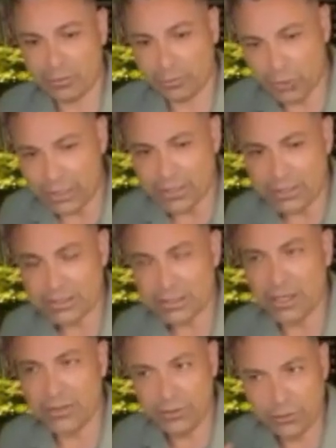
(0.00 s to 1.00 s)
and
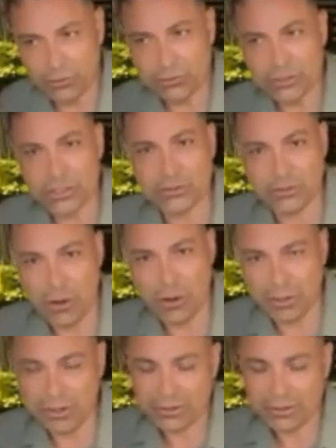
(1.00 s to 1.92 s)
process, and then you continue going.